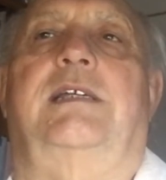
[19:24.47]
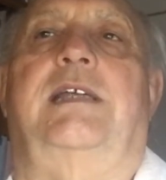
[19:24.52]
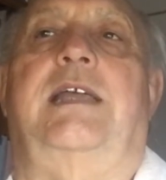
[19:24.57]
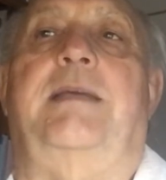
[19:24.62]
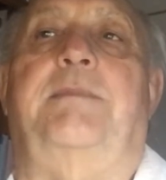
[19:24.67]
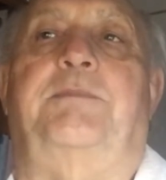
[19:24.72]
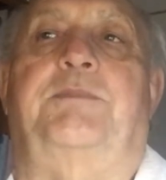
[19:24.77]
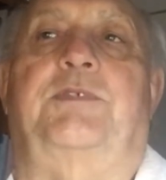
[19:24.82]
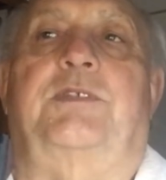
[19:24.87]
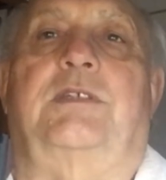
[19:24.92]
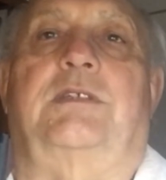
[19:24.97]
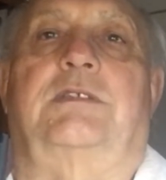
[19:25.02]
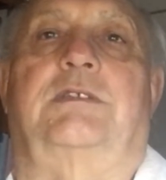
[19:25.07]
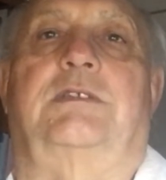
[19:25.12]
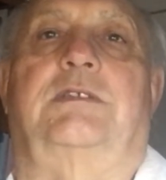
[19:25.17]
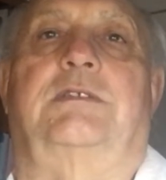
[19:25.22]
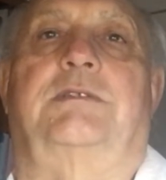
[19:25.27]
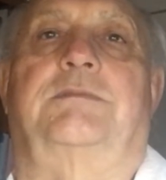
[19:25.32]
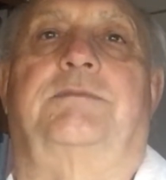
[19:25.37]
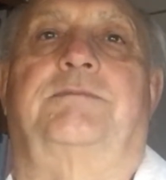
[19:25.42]
absent.
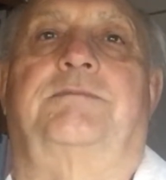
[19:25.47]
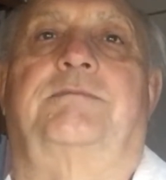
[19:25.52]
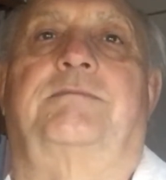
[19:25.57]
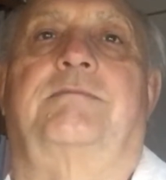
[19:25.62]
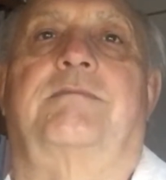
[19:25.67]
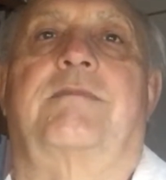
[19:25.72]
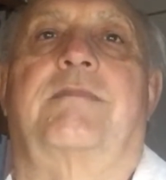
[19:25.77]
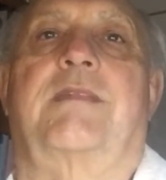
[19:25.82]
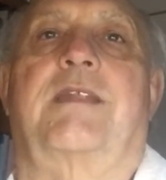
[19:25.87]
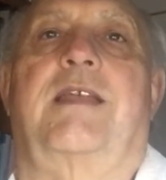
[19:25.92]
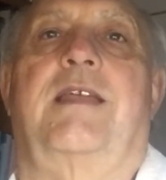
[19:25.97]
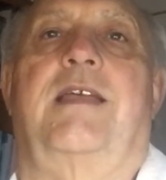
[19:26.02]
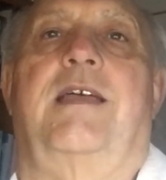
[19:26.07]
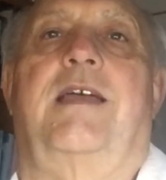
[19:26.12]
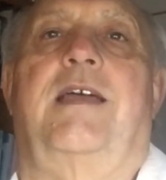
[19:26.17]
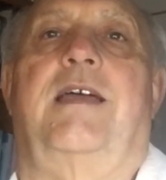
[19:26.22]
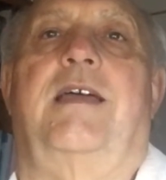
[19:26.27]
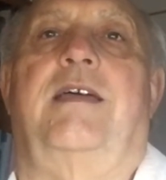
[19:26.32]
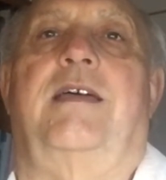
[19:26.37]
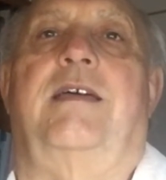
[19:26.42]

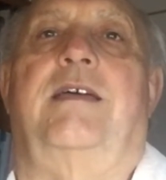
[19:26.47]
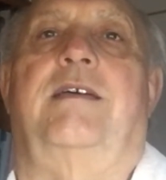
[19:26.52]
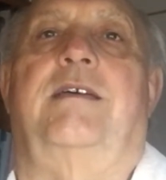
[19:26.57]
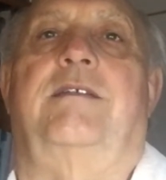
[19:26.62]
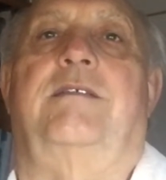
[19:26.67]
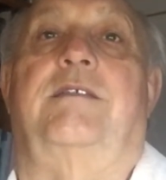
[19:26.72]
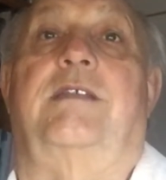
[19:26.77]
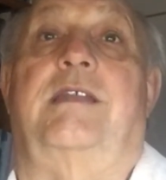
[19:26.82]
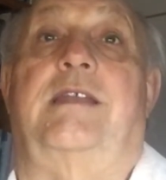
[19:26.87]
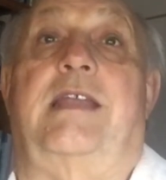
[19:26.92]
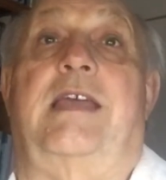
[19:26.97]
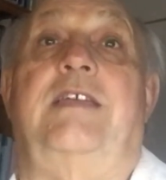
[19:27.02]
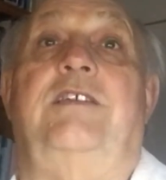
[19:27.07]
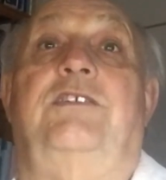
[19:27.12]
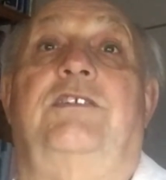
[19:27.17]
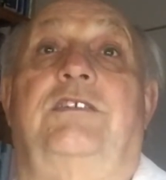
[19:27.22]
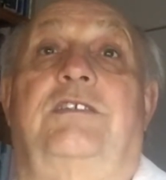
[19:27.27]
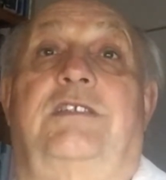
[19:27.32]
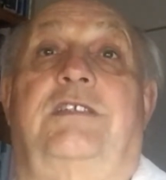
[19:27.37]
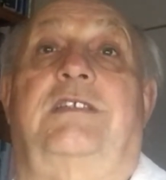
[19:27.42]
The
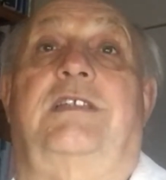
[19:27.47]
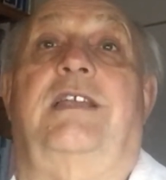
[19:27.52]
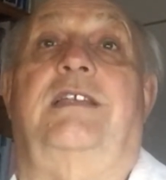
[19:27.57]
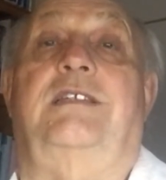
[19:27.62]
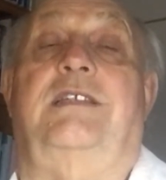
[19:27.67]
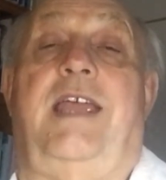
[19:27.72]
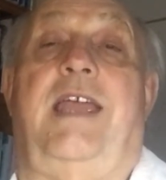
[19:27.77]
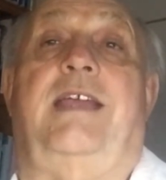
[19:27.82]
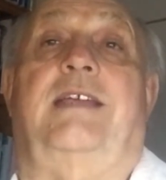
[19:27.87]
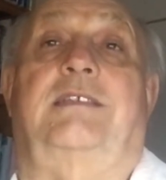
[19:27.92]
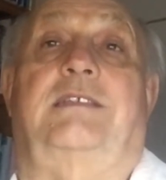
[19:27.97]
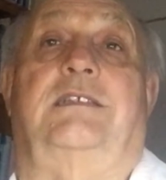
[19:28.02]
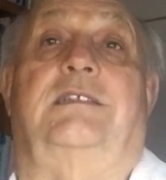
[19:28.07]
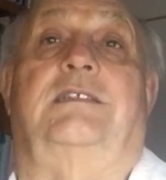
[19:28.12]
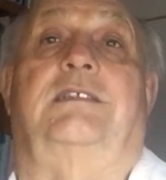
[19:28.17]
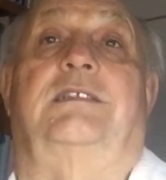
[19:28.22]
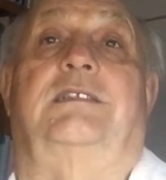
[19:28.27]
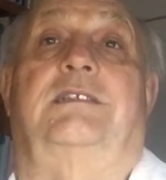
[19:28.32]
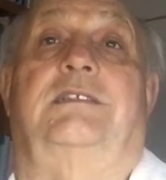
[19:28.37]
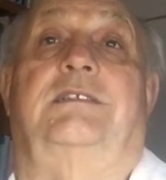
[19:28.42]
nation state acted.
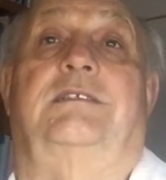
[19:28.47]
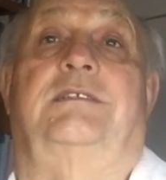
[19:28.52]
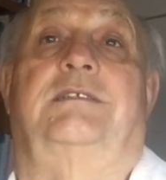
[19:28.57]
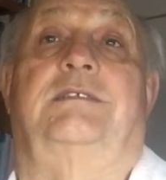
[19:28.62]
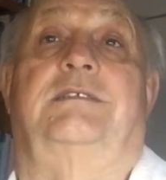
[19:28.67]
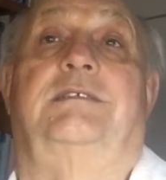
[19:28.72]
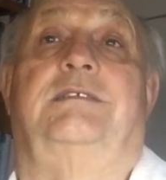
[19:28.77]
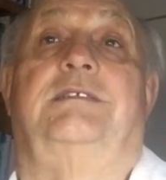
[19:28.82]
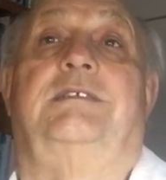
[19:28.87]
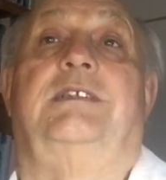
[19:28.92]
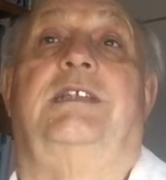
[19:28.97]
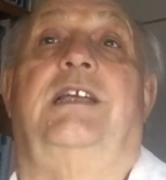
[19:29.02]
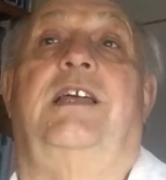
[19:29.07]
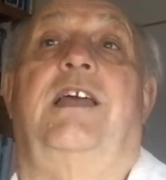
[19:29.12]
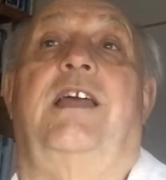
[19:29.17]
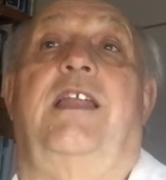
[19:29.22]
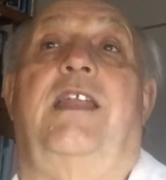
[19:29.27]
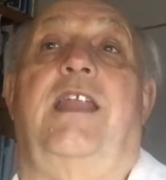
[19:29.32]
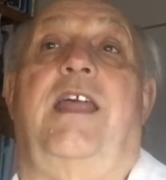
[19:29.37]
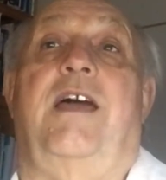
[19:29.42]

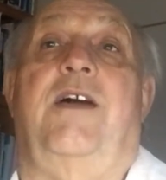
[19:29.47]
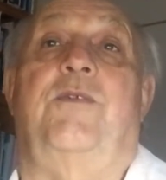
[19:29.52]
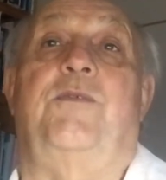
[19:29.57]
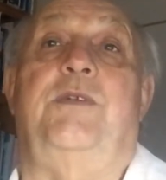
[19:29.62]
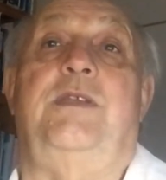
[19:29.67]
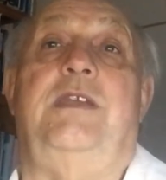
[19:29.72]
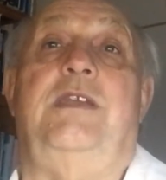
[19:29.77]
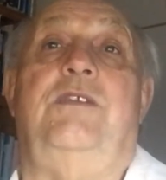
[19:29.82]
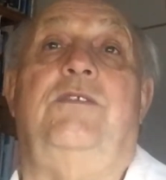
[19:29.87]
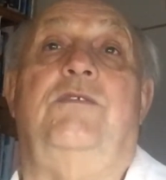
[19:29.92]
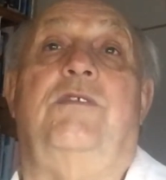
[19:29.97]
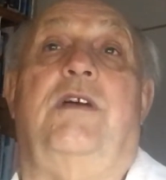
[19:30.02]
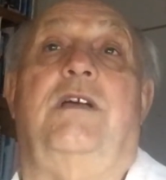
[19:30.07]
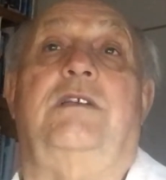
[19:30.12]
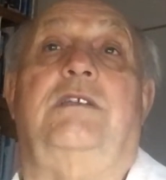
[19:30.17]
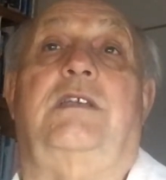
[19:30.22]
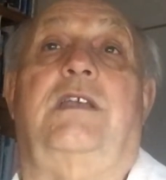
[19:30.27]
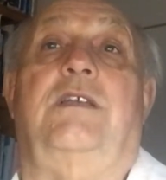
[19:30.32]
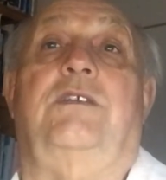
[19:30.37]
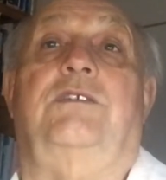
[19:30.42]
Now we need to
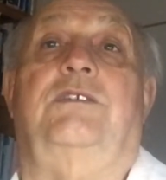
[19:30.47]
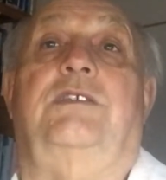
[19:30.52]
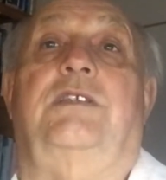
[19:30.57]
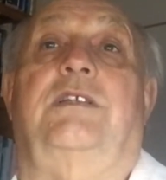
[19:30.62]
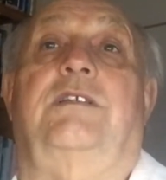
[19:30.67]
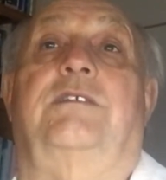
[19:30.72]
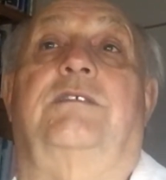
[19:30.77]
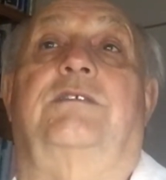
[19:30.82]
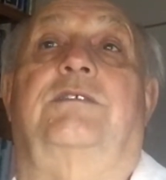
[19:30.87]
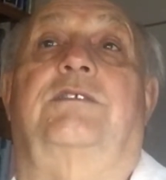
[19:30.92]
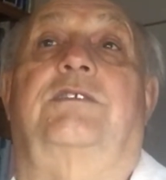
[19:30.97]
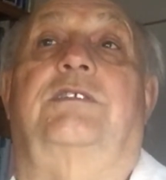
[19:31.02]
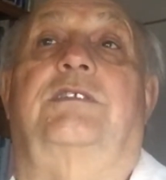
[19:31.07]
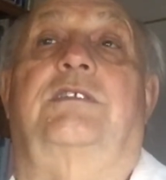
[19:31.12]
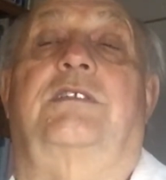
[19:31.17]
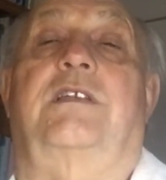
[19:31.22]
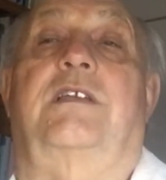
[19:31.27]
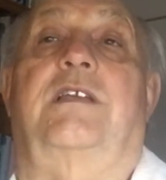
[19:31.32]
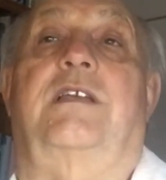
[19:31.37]
ask ourselves